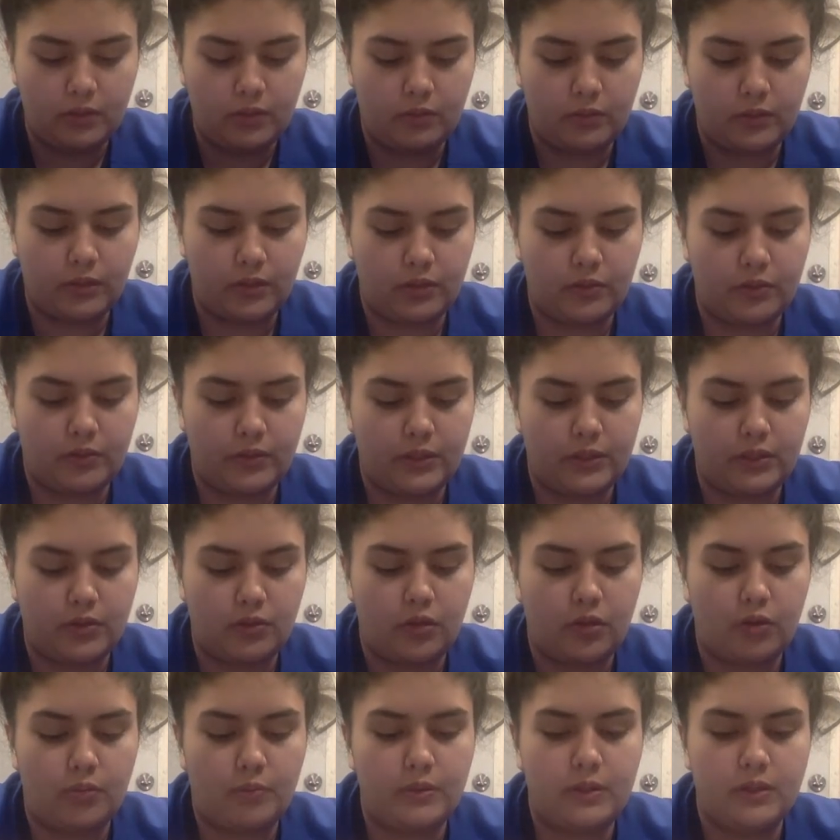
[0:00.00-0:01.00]
We're going to
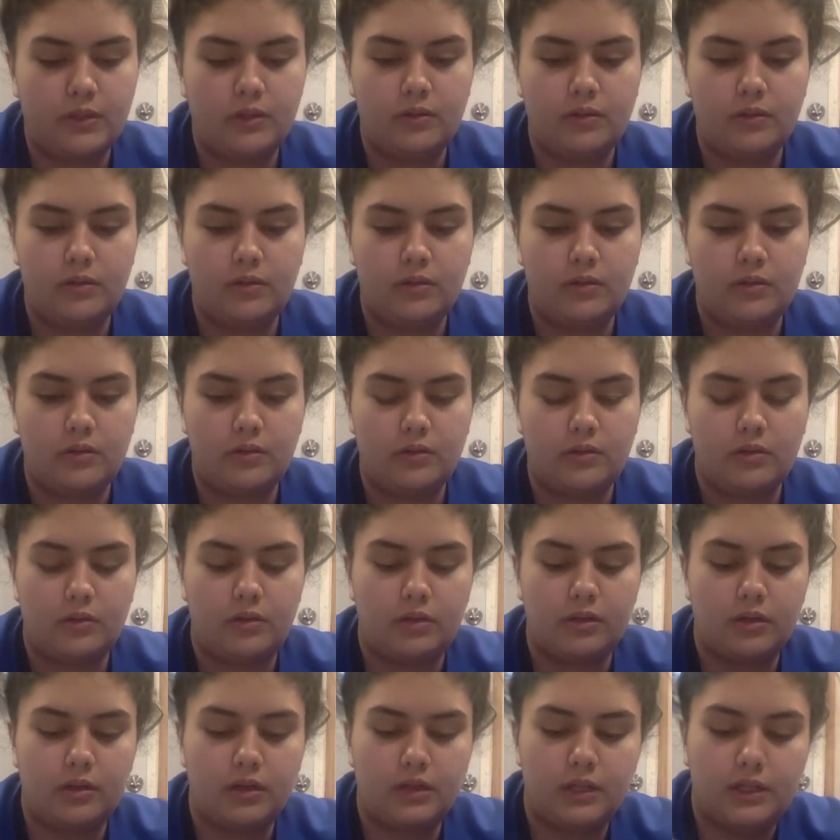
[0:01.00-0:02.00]
open
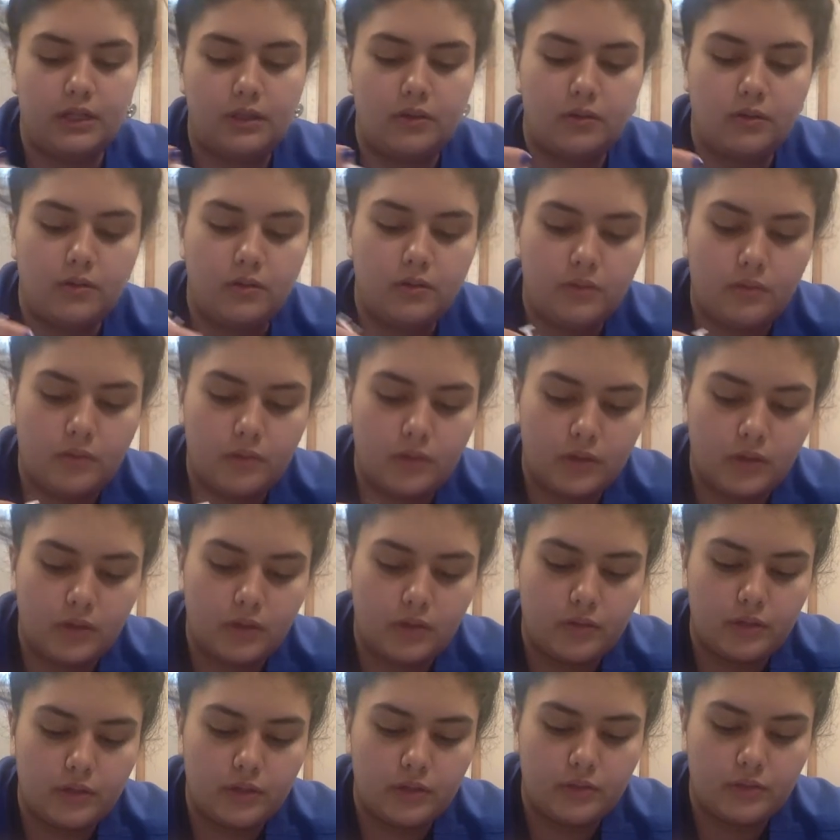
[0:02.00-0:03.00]
our needle. We're
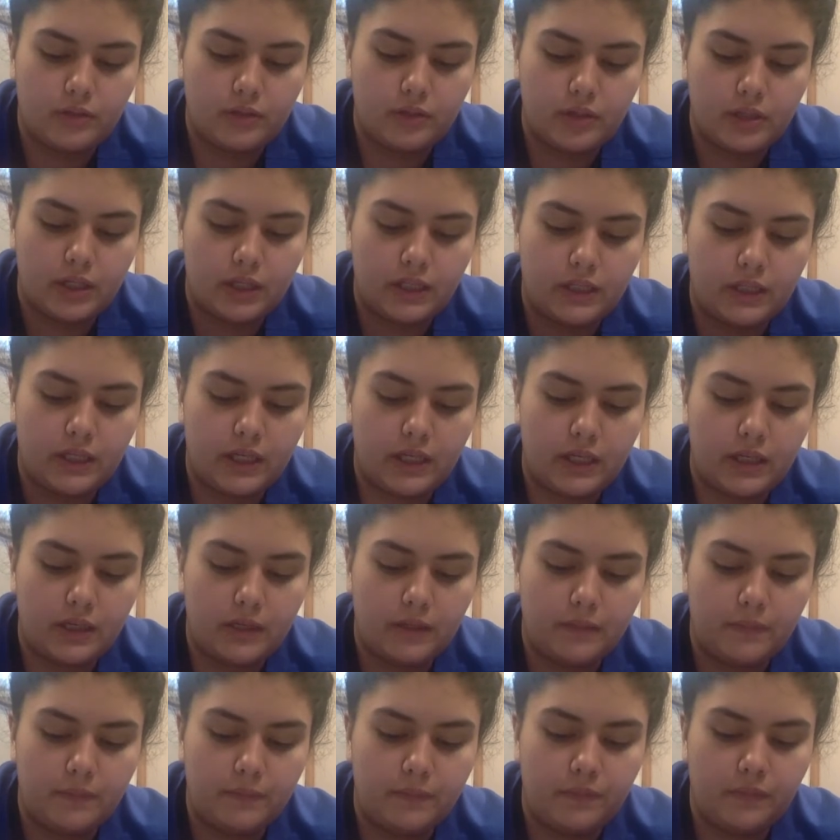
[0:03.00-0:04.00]
going to inject the
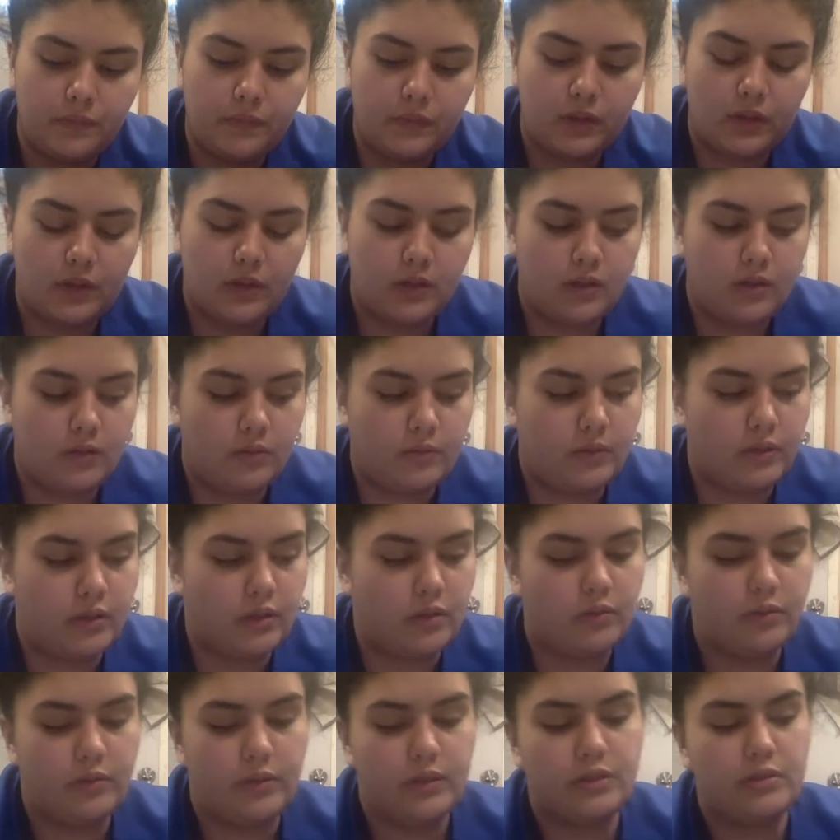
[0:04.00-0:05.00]
air.
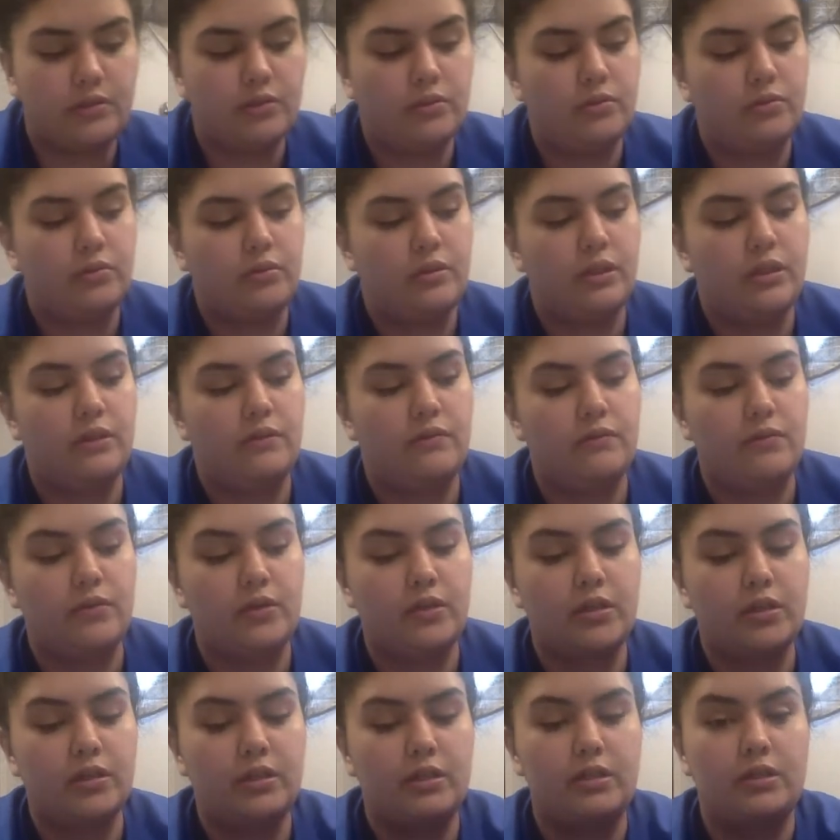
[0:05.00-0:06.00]
We're going to
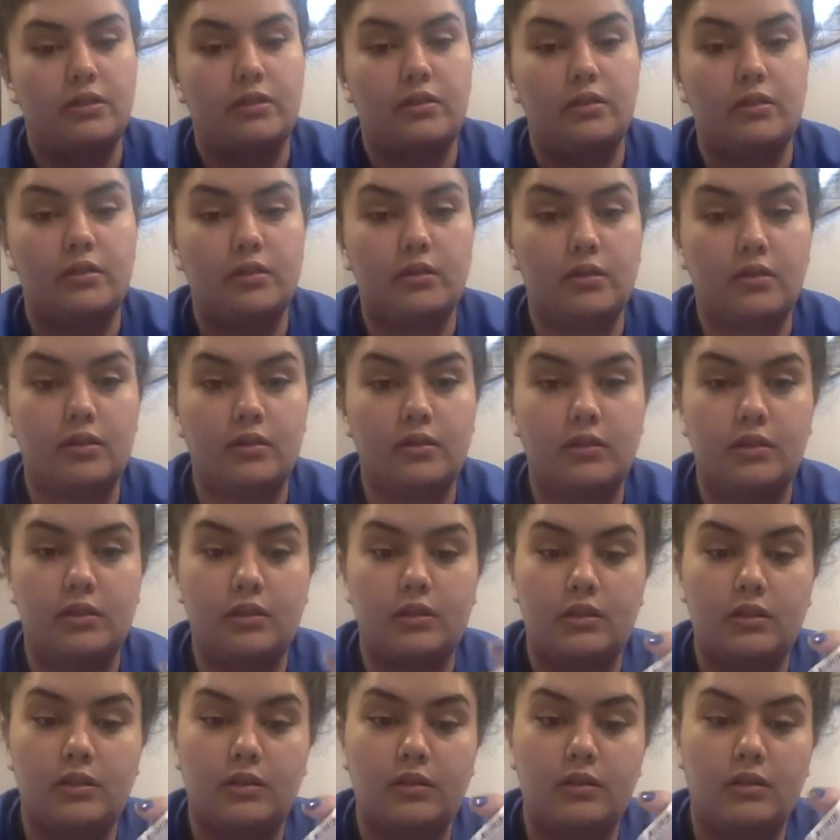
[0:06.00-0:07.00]
invert
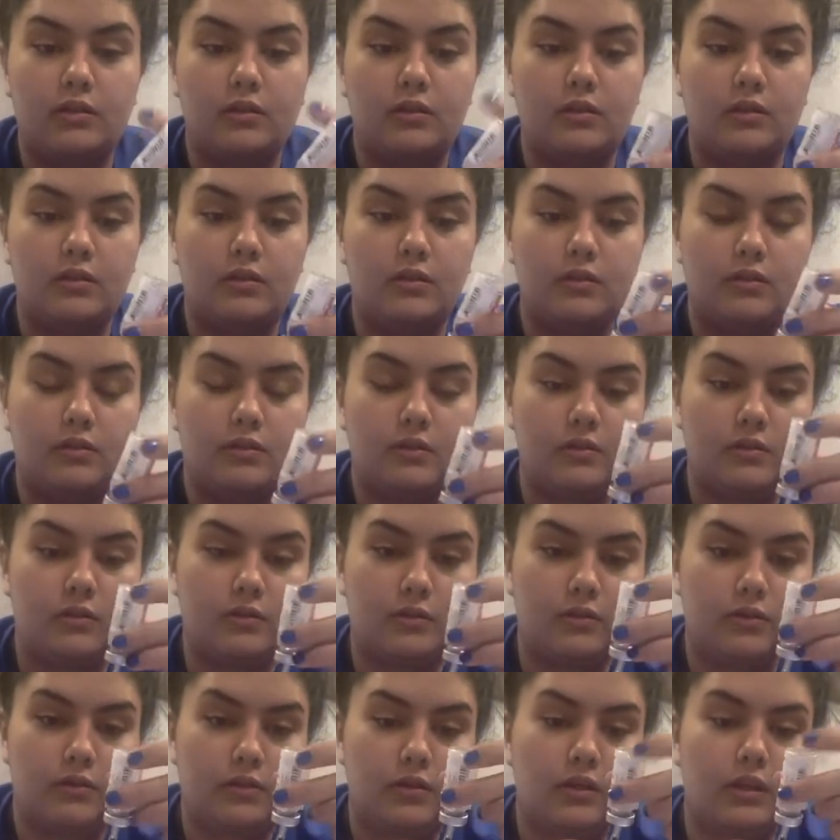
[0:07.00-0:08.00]
the
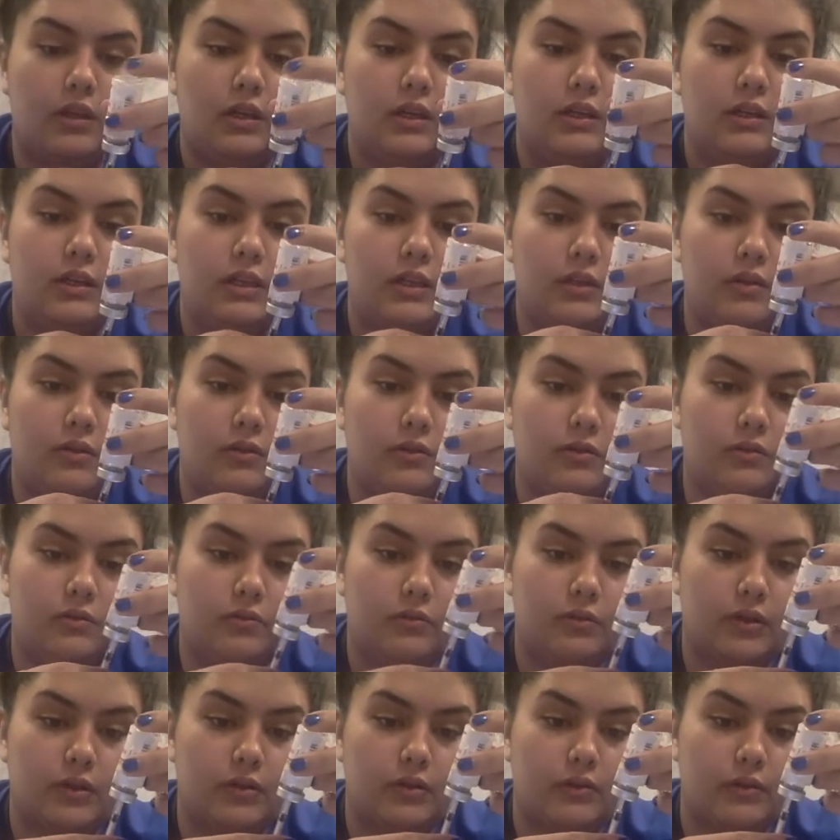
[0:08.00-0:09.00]
needle.
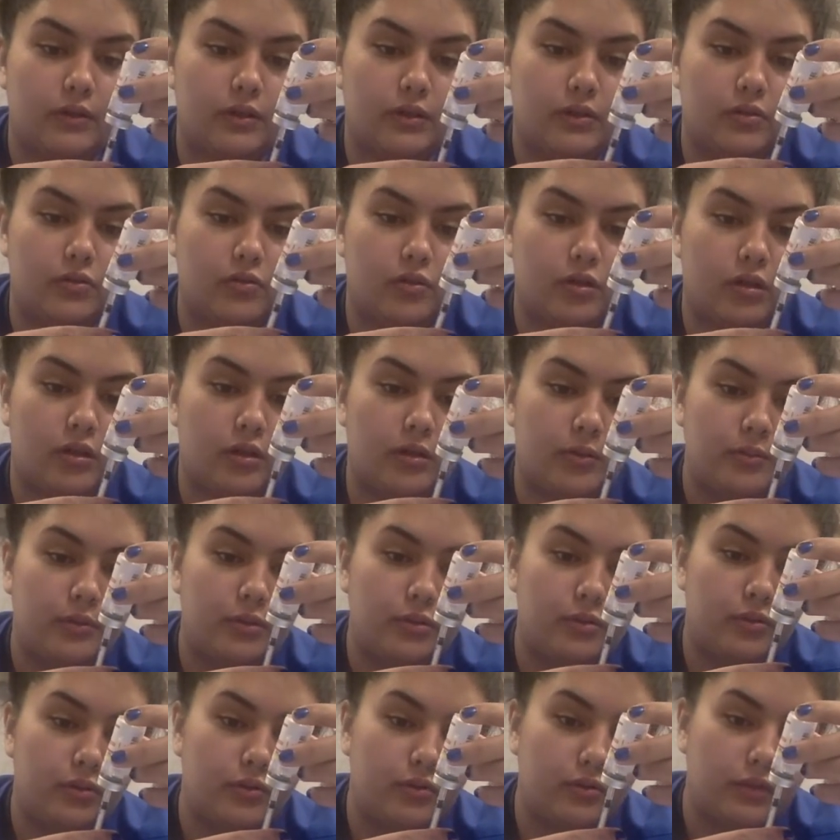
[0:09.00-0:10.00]
We're going to draw up
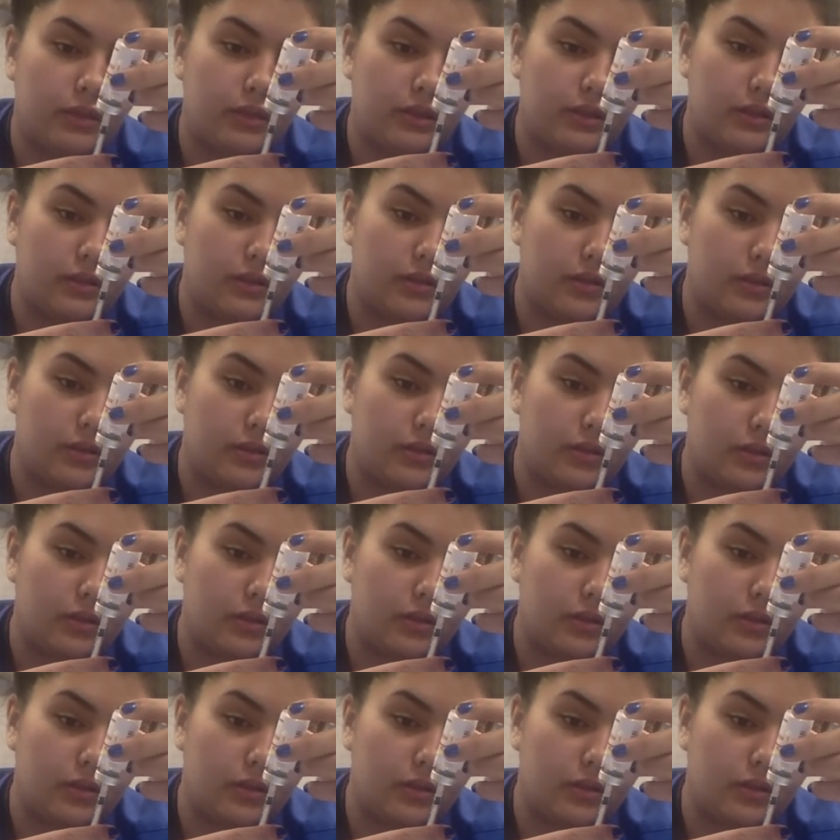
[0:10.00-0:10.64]
2 units.